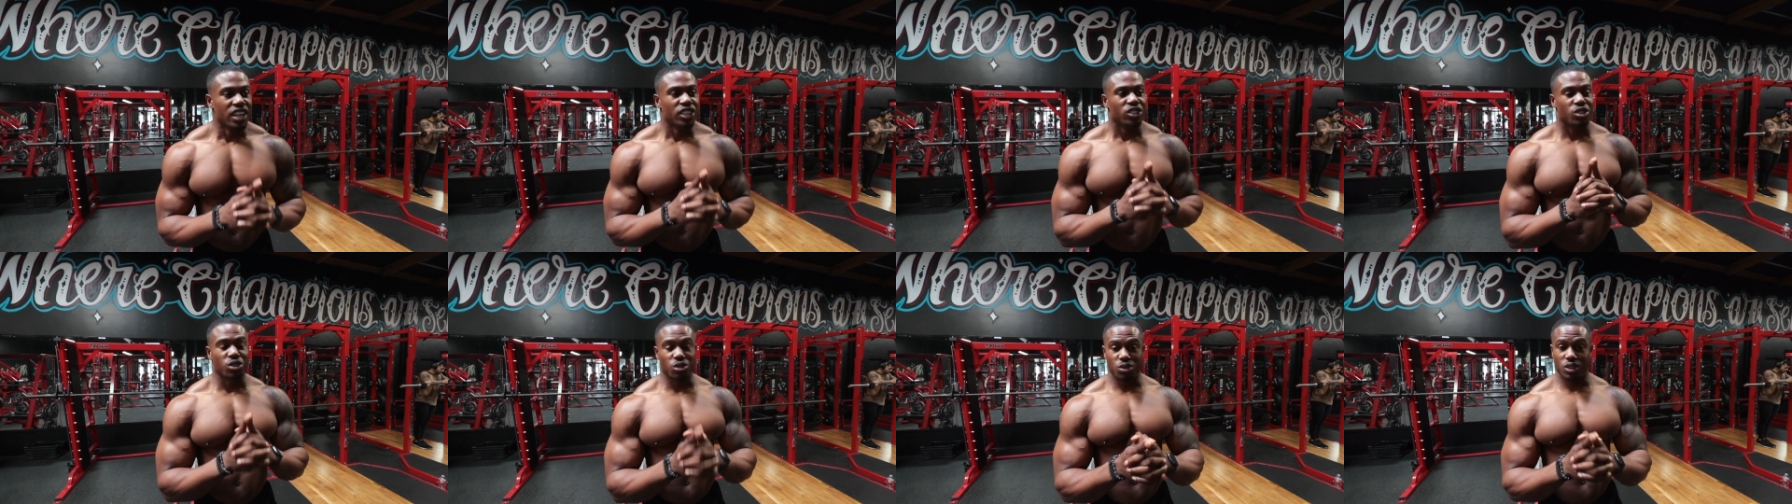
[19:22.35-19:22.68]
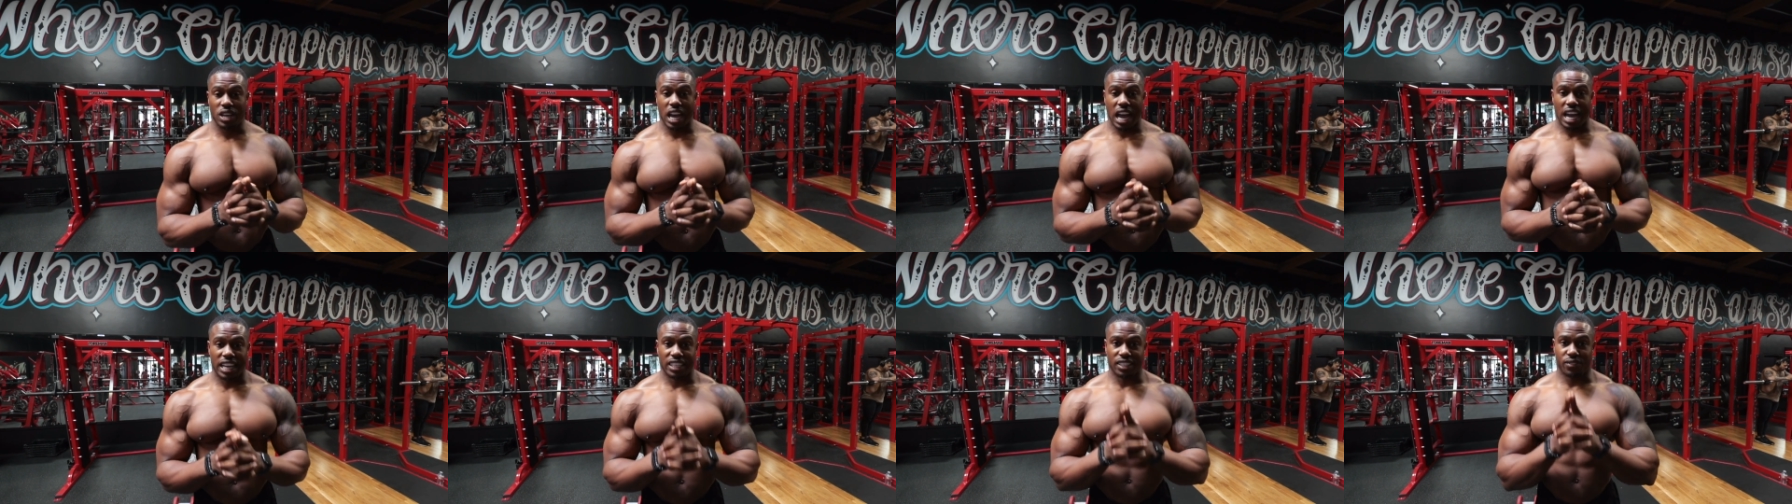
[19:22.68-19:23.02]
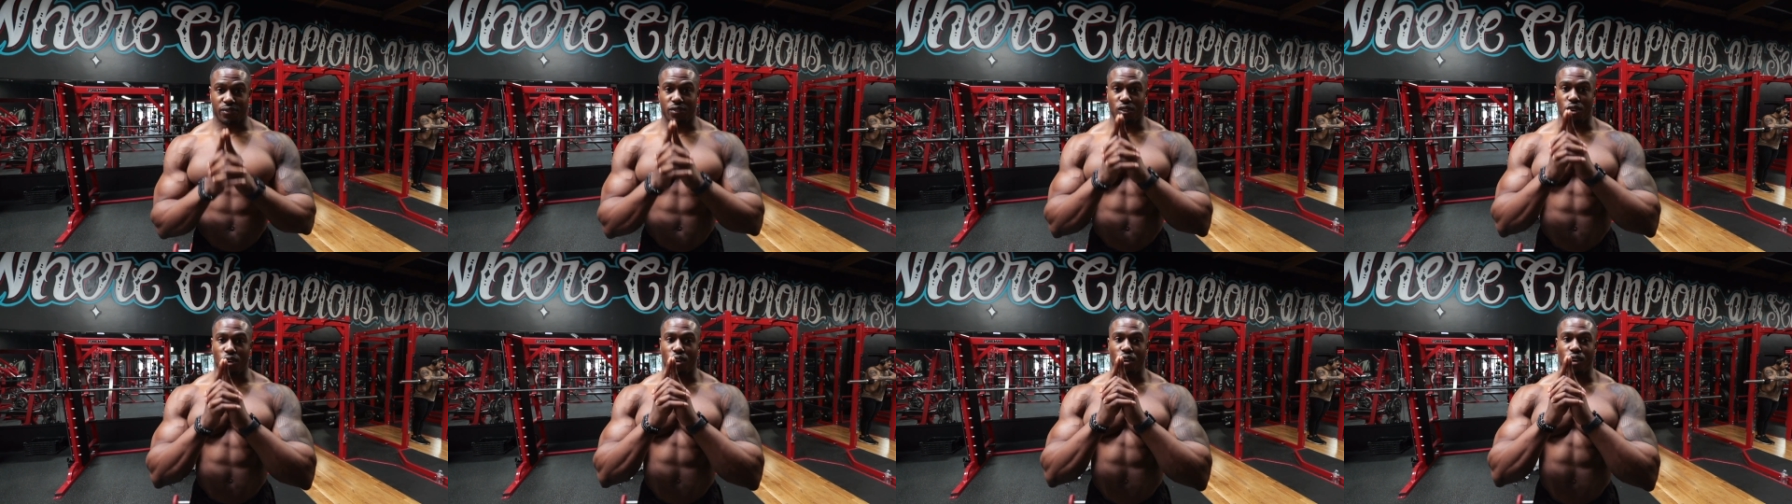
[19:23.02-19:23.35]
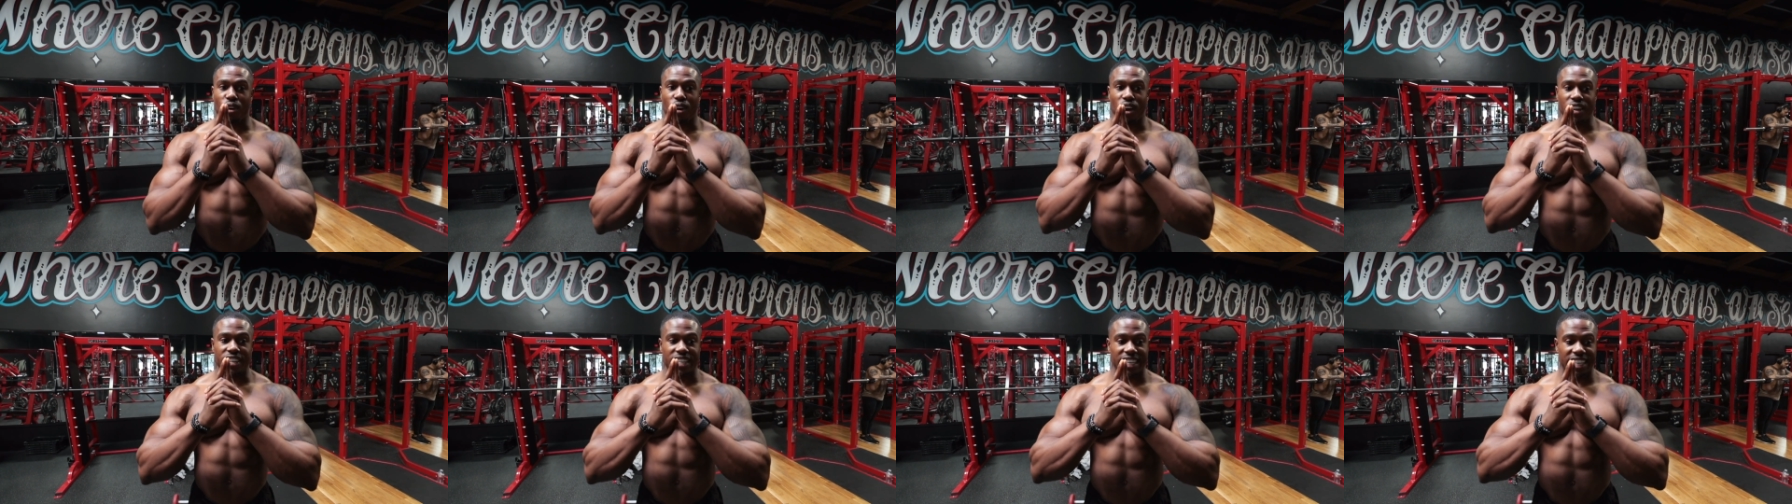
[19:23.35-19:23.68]
to you guys
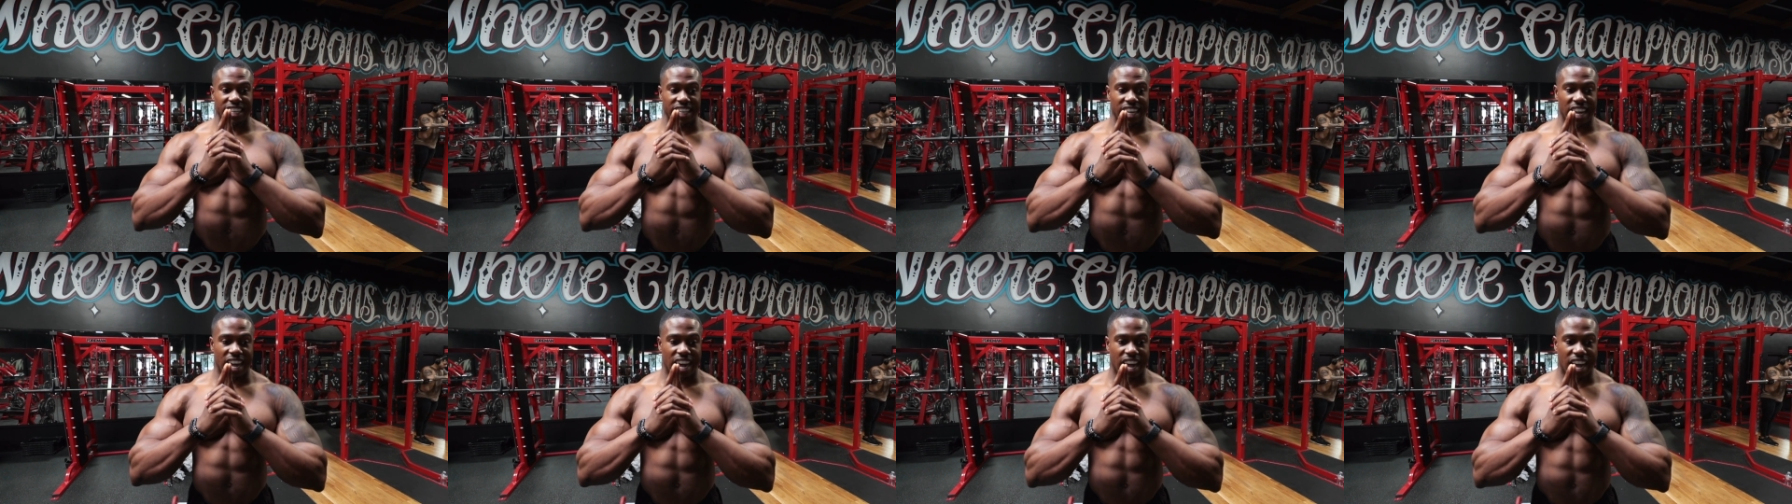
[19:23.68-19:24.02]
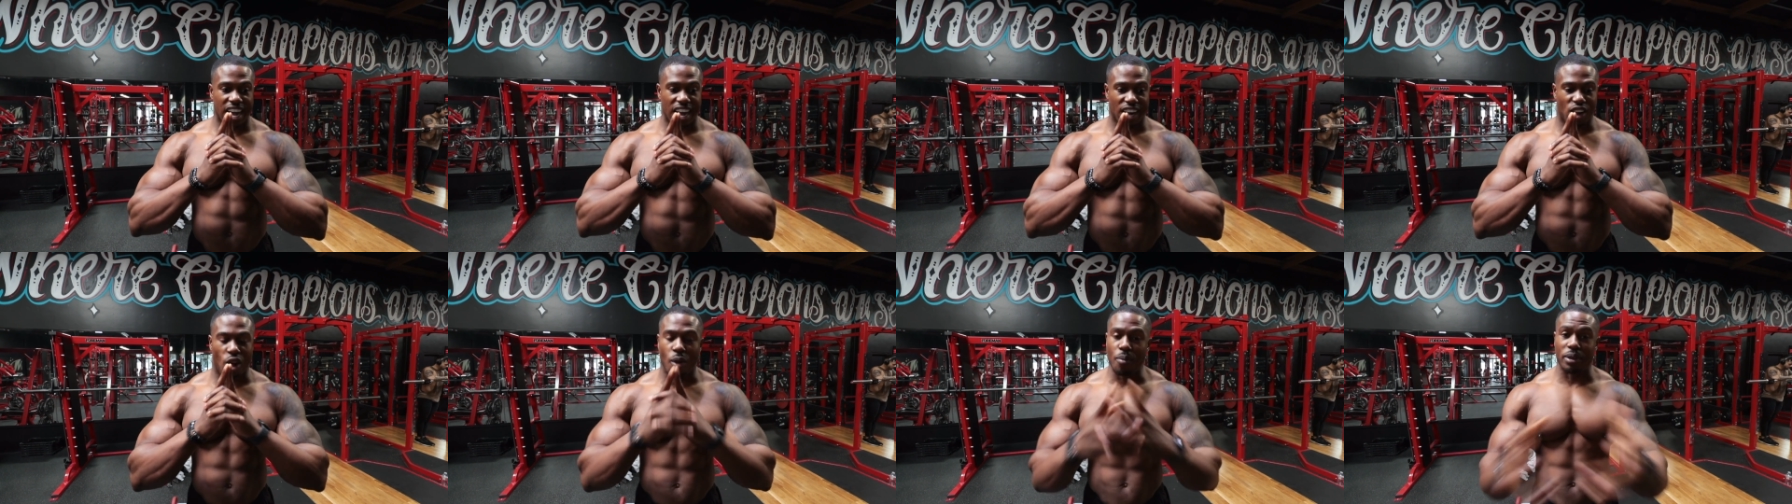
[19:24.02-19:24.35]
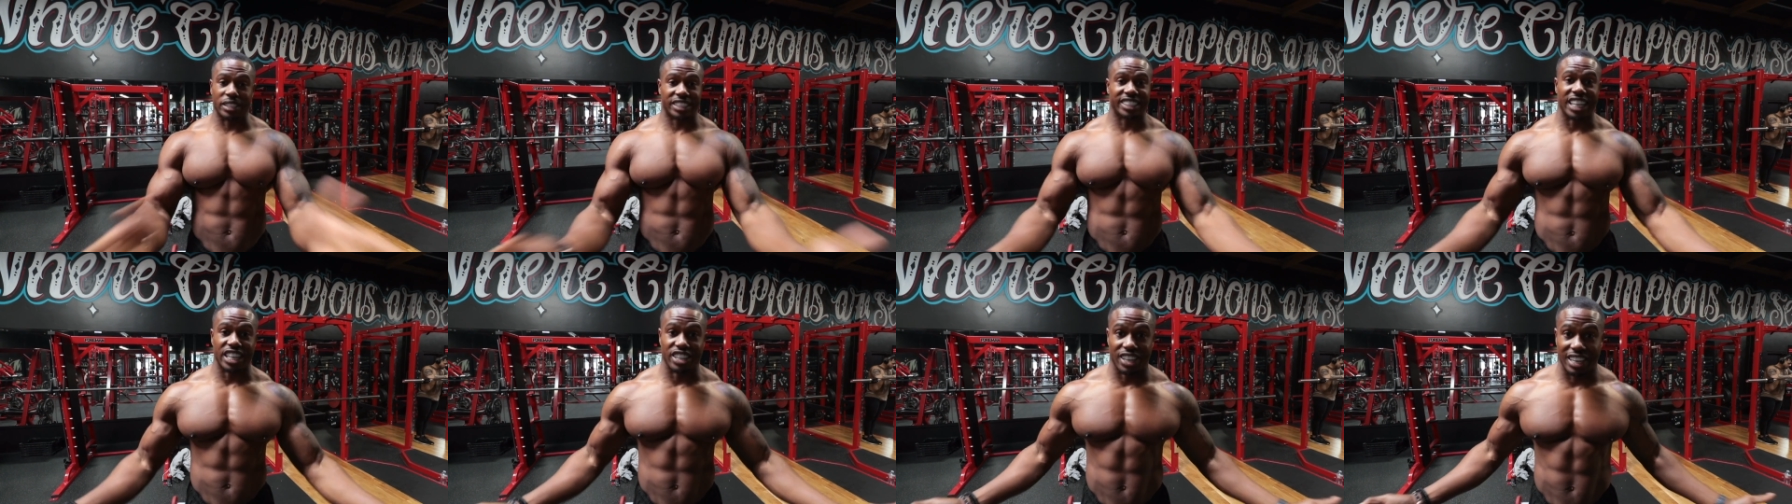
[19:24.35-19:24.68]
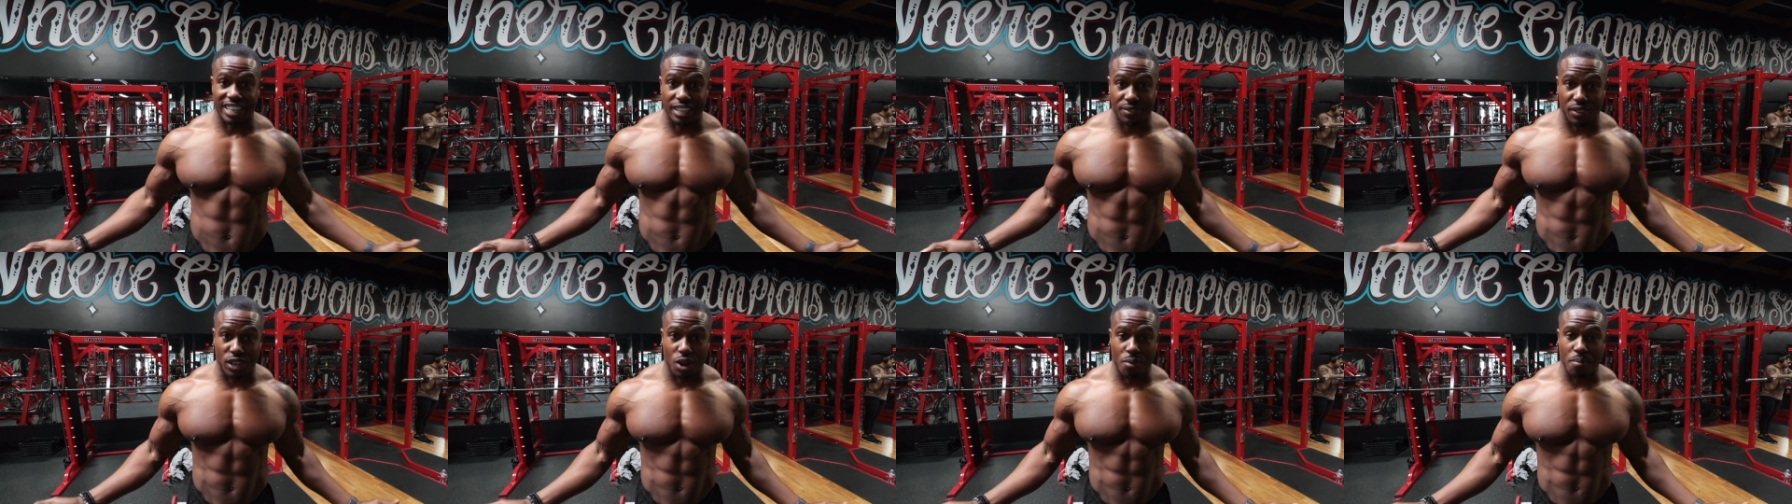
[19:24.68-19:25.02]
for the comments that you're
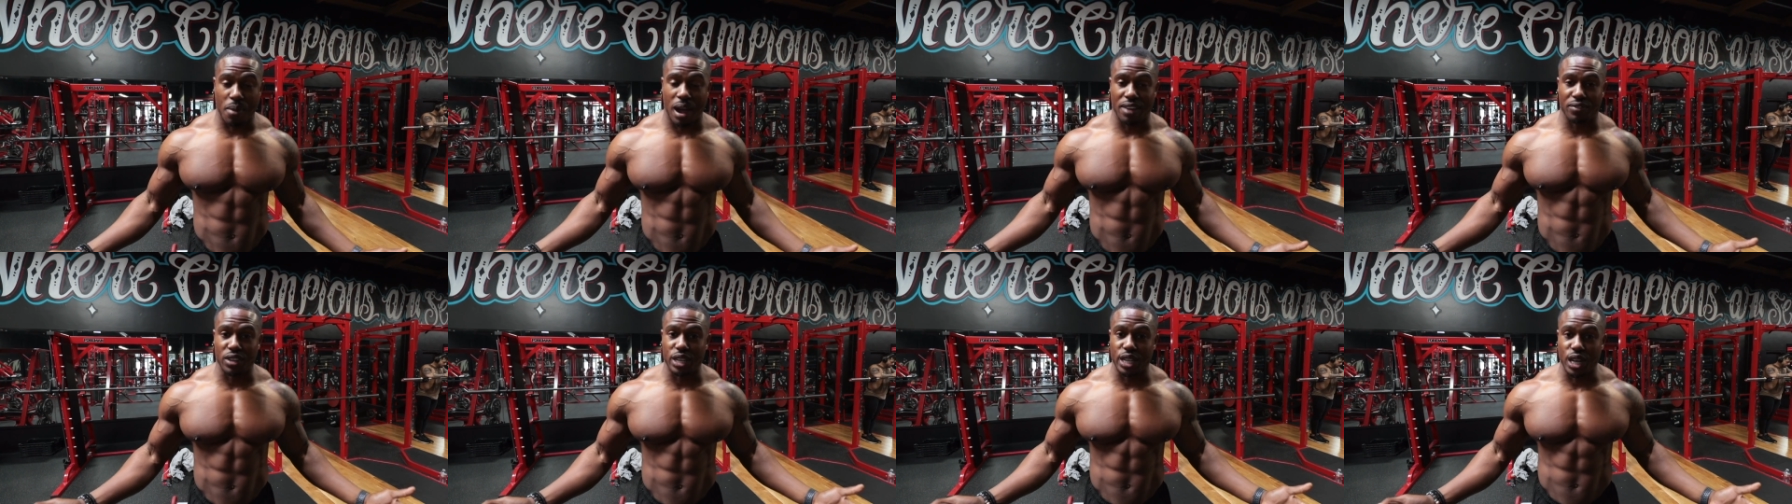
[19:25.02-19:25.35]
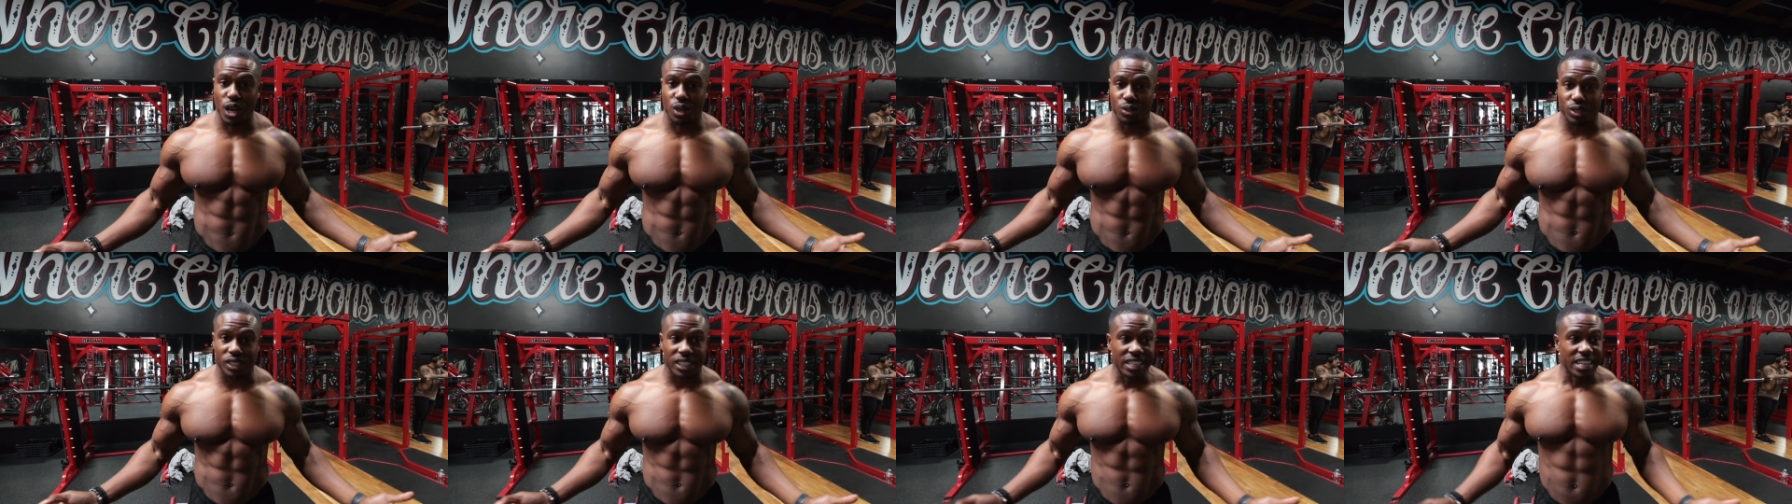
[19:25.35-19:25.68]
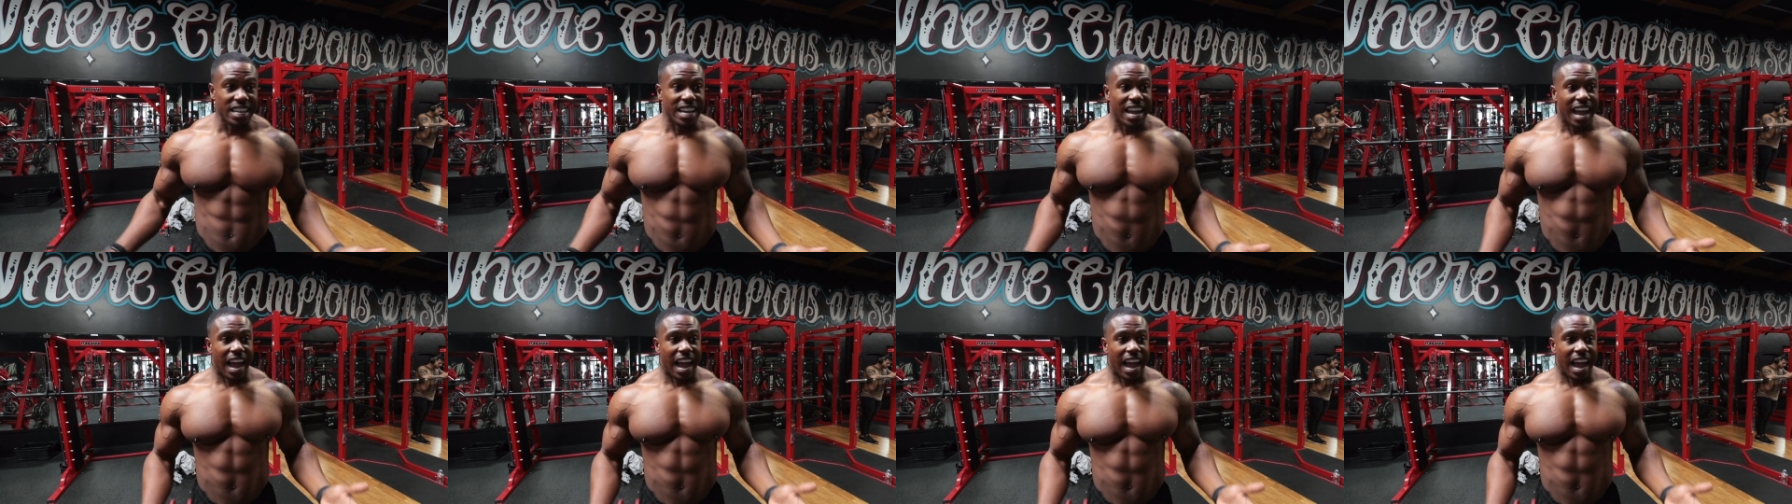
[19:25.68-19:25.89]
leaving on my videos,